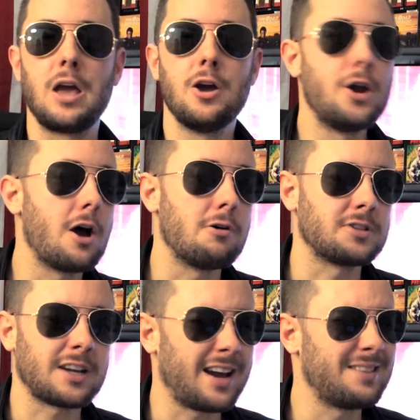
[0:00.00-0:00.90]
who
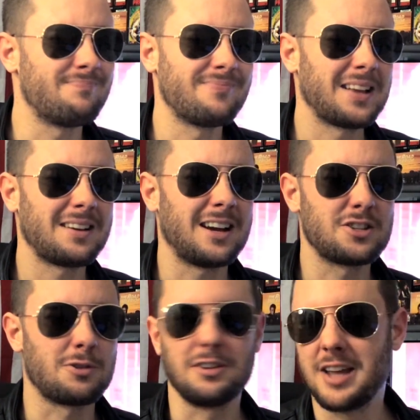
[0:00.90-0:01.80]
knows, I kind of
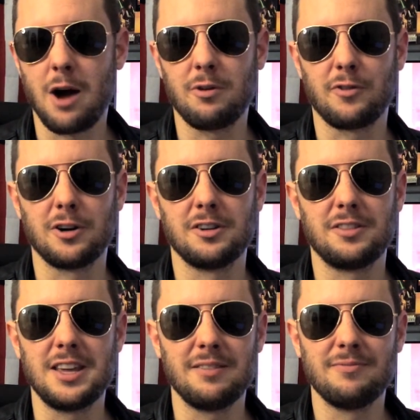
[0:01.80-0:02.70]
sort of doubt we've heard
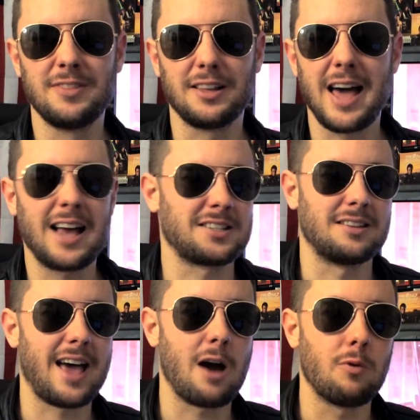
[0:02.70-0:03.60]
the last
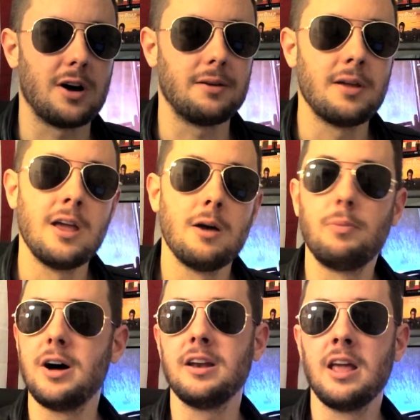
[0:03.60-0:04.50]
of that one.
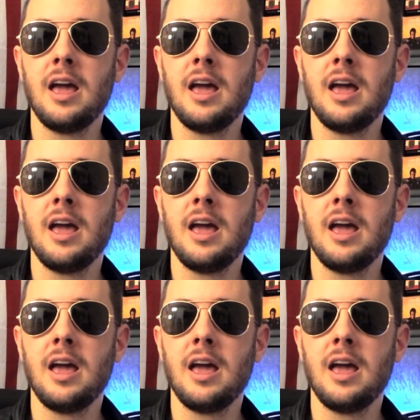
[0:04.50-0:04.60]
But